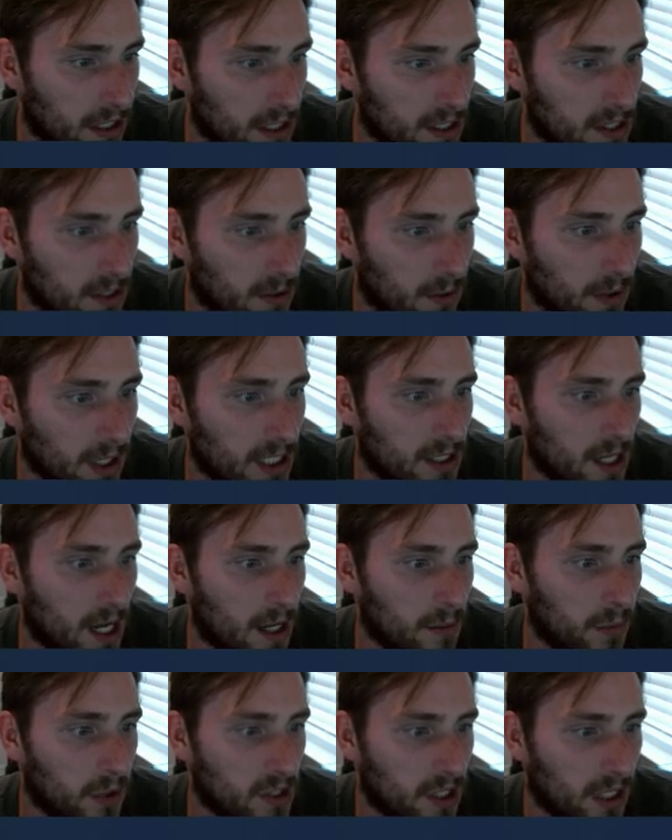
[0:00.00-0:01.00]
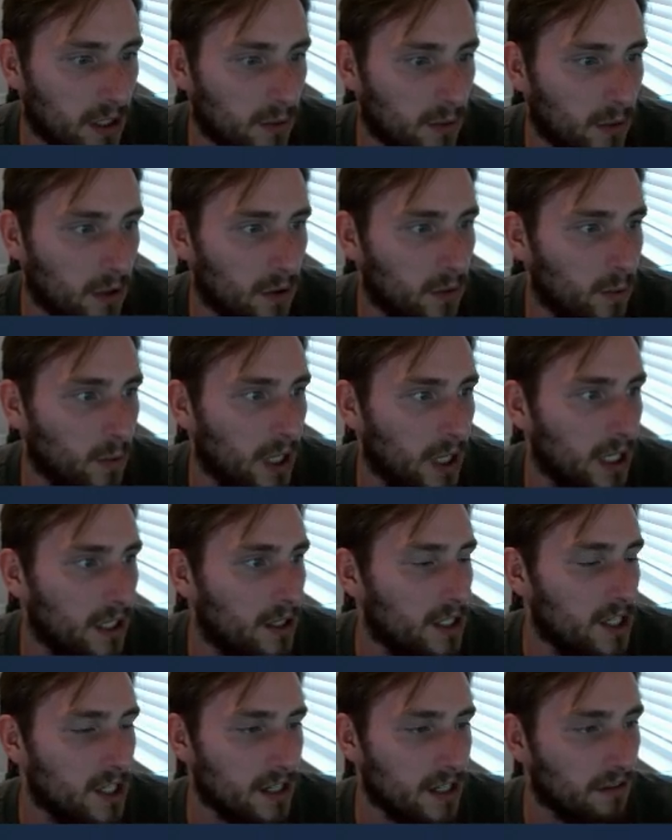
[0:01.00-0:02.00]
on history, 10% growth
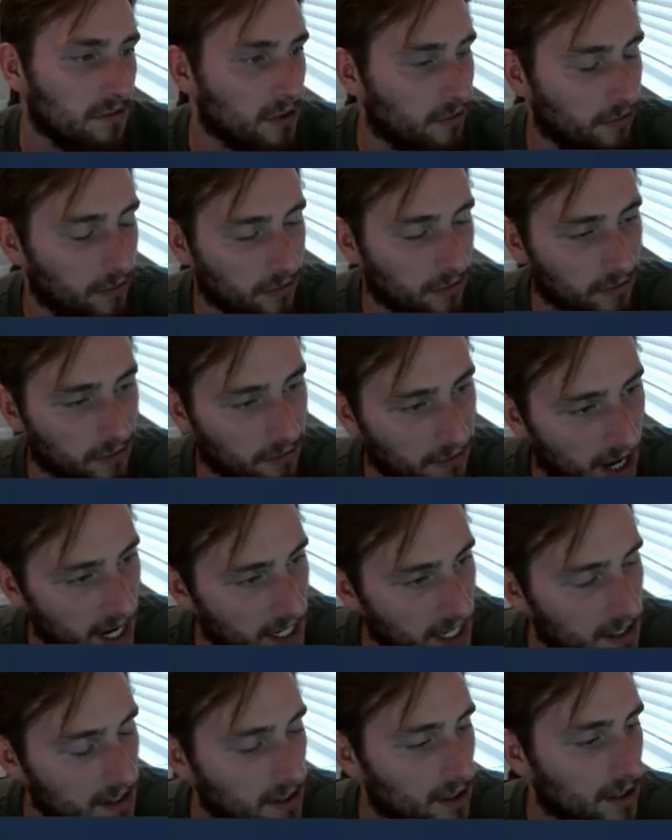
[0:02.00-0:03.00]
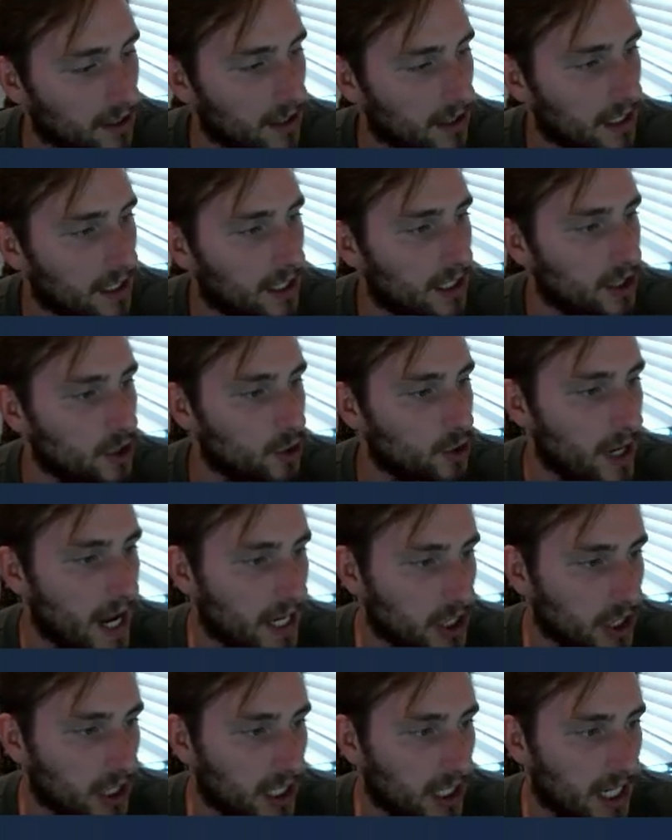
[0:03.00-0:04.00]
rate. They just have to find their
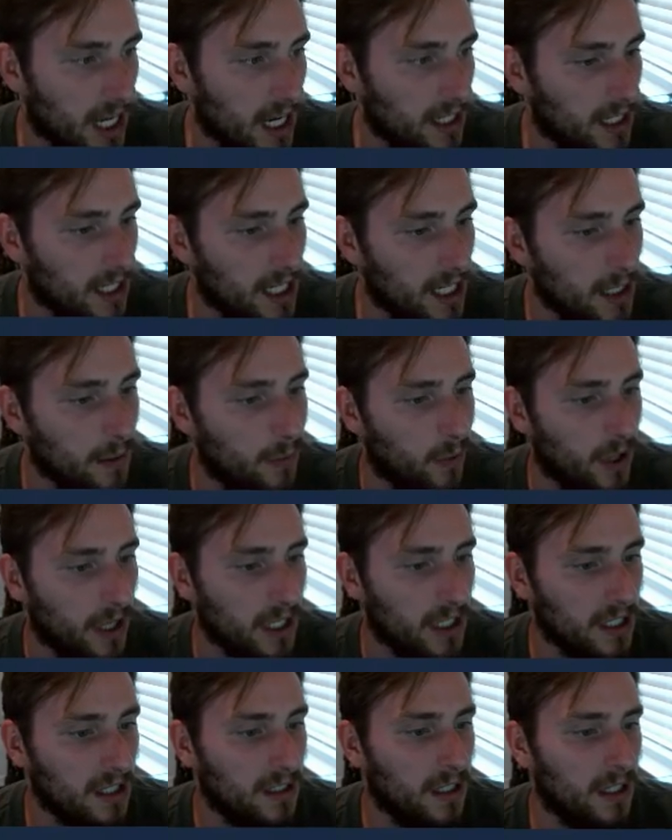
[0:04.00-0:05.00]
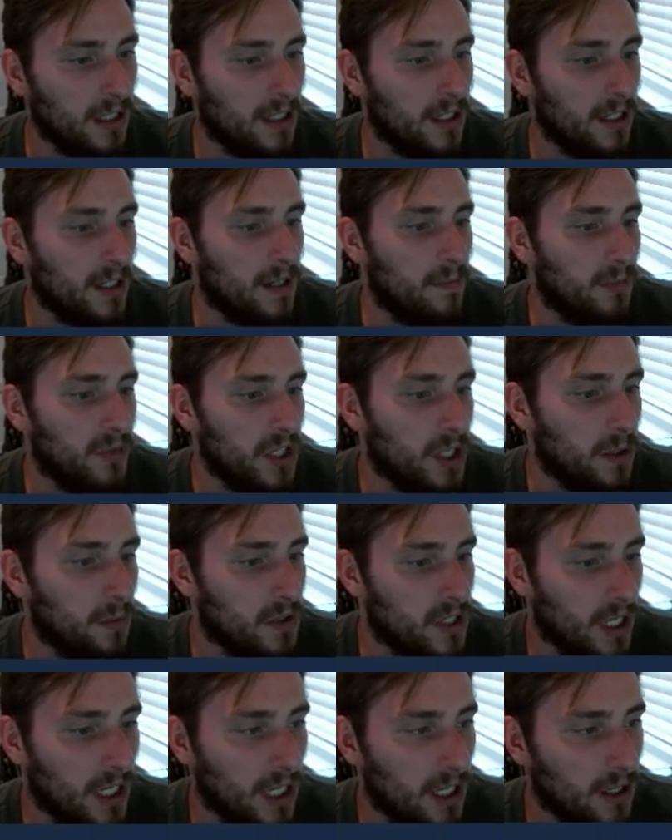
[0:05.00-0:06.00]
traction again and keep running.
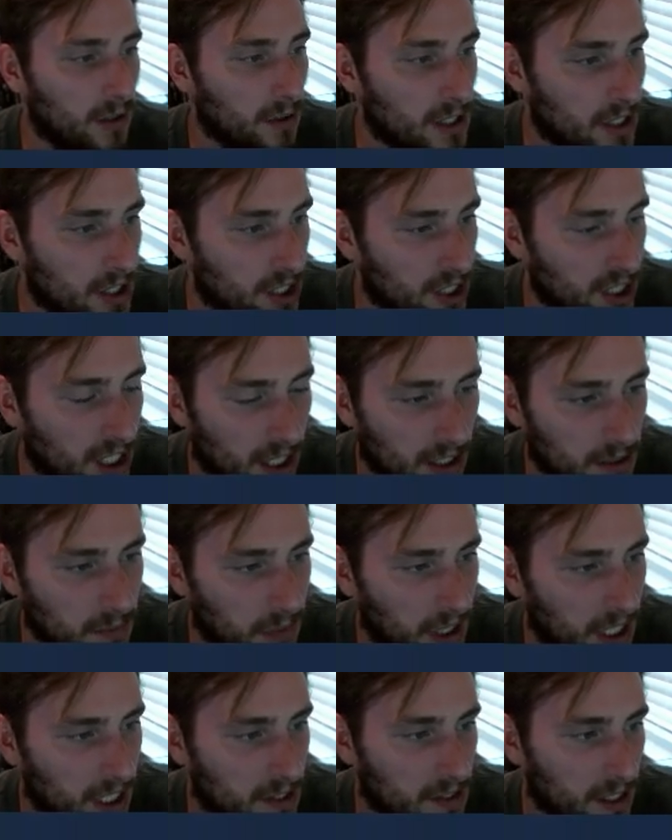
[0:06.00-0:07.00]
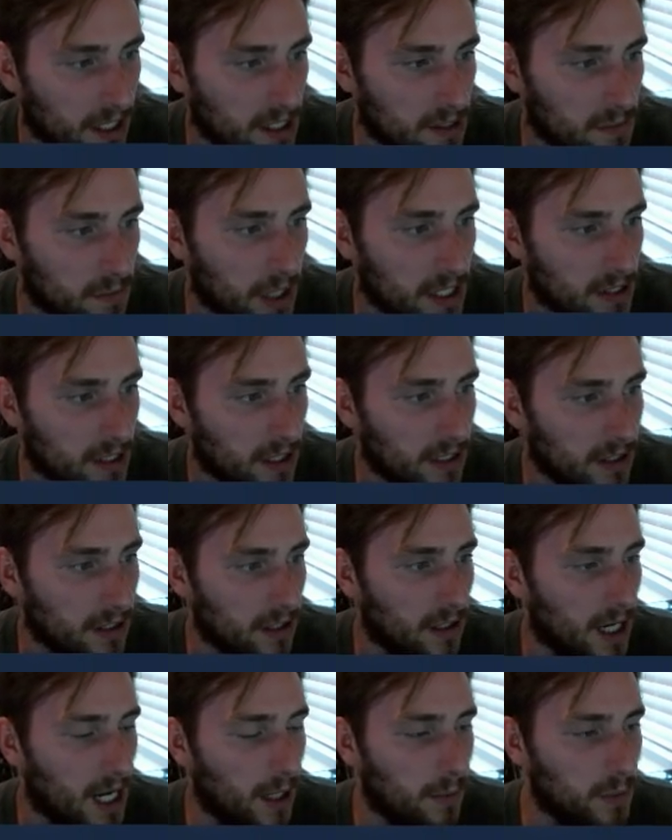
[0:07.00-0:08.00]
2% increase of shares makes sense based on
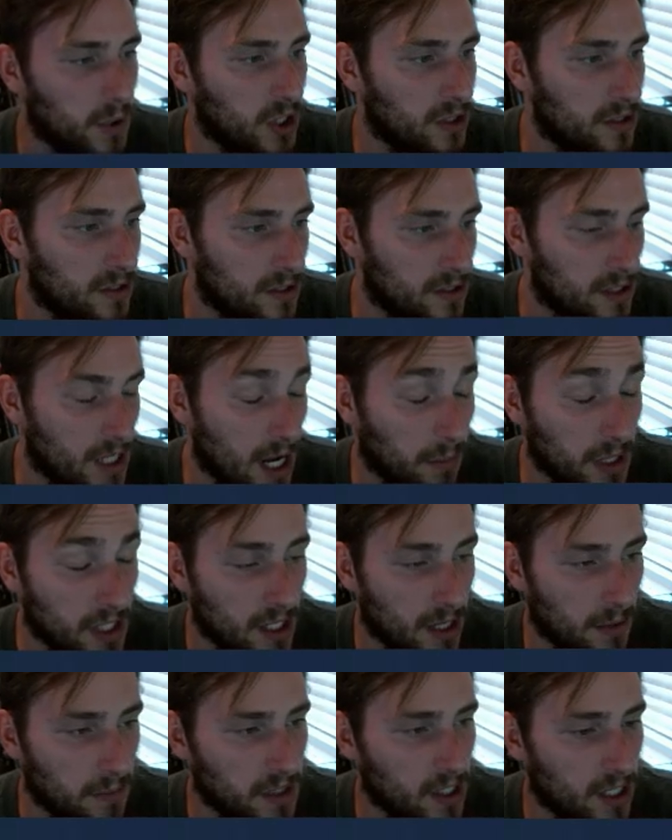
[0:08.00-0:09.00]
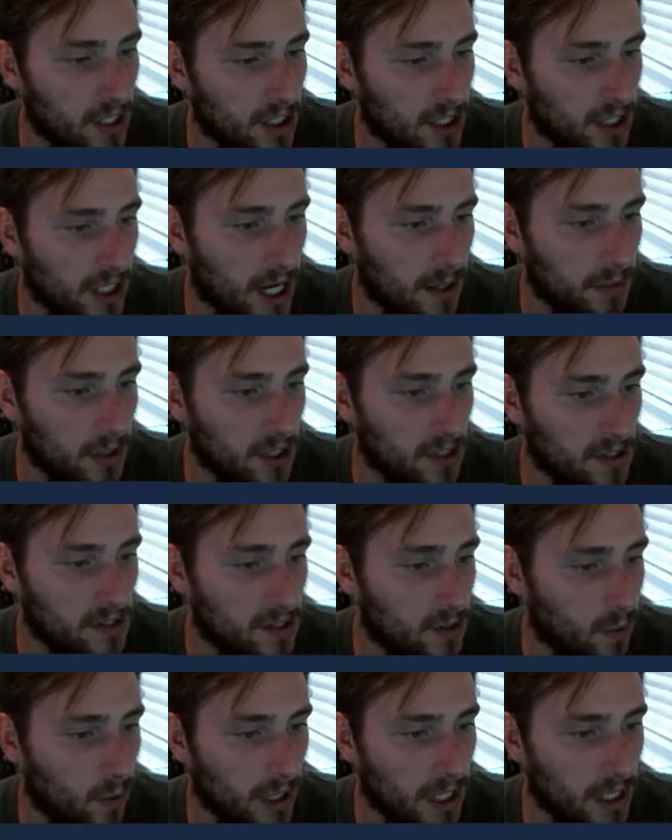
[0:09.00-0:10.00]
their option, stock price compensation
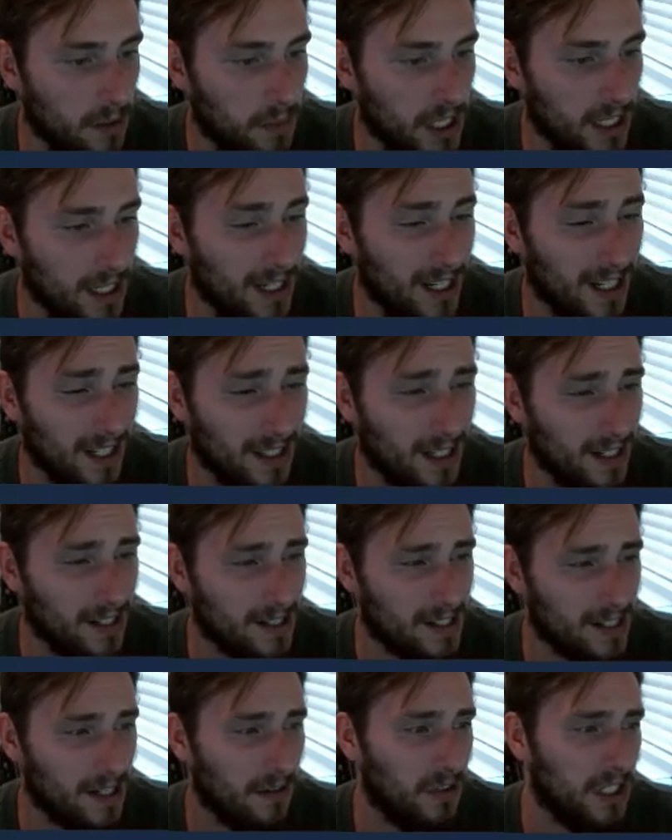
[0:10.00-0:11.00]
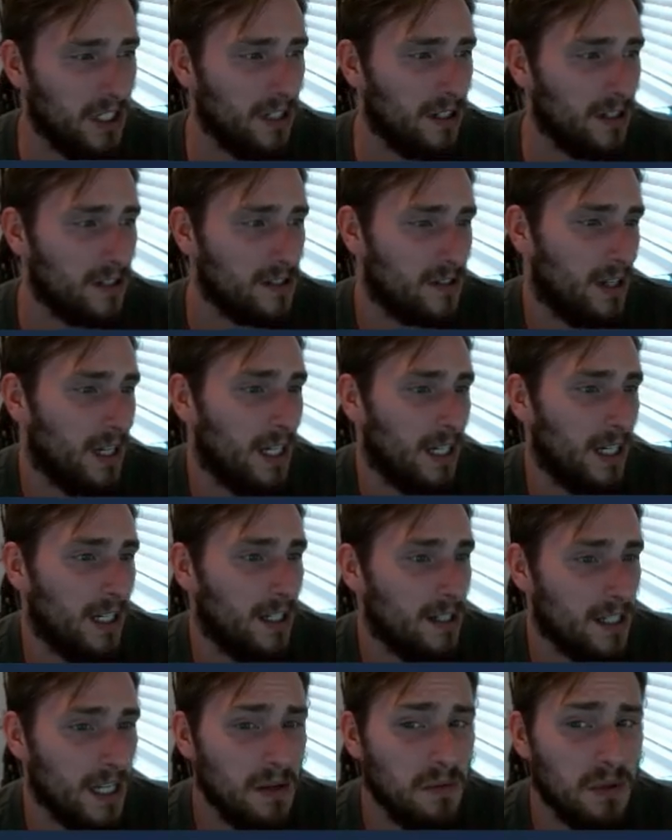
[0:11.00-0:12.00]
options, 20 PE at the end of seven years.
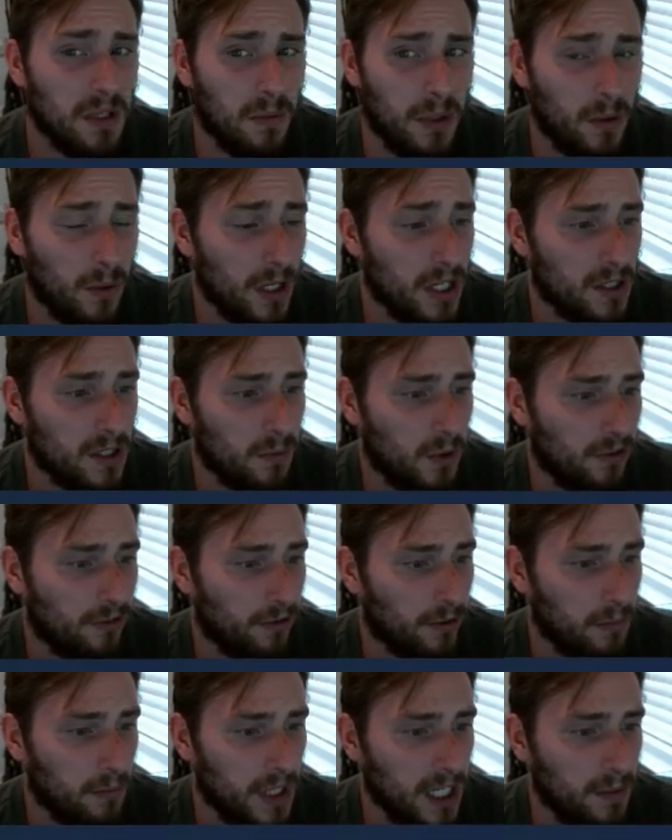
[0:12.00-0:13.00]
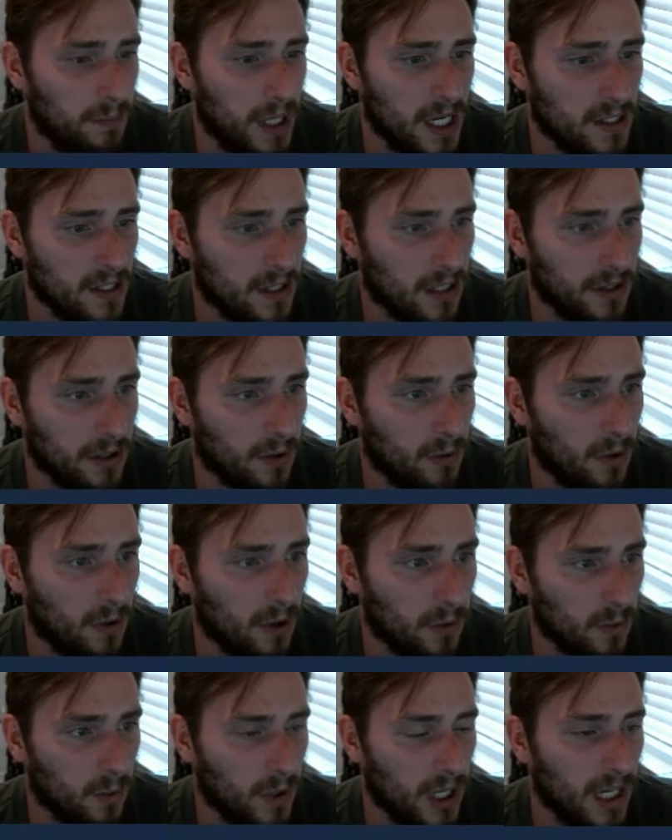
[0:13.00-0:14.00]
Seems to be reasonable for me based on their
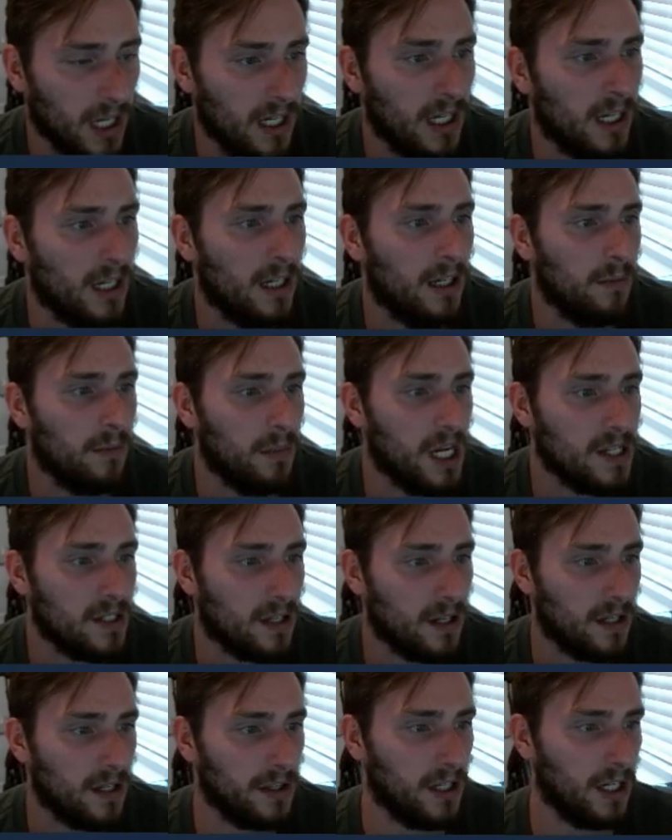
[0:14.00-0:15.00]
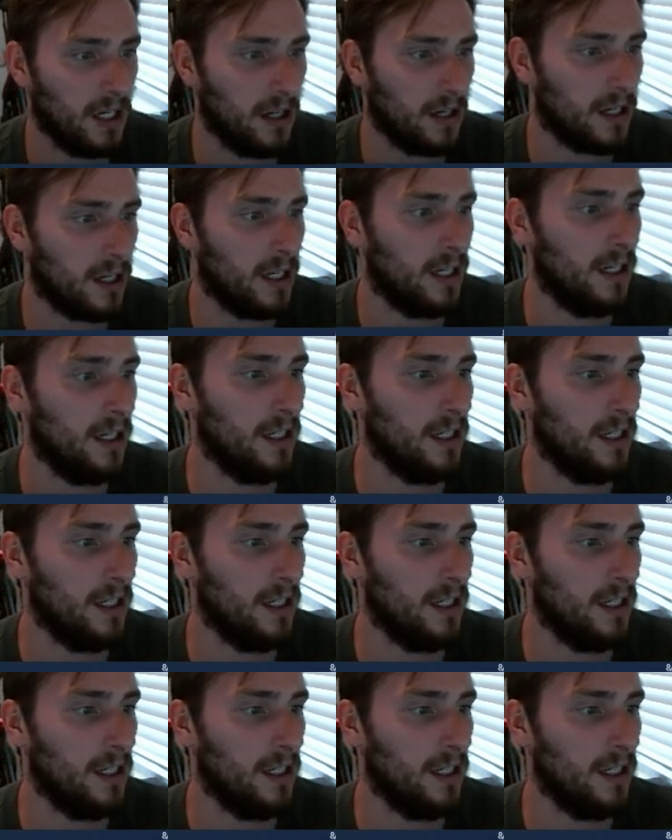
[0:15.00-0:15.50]
growth rate, based on their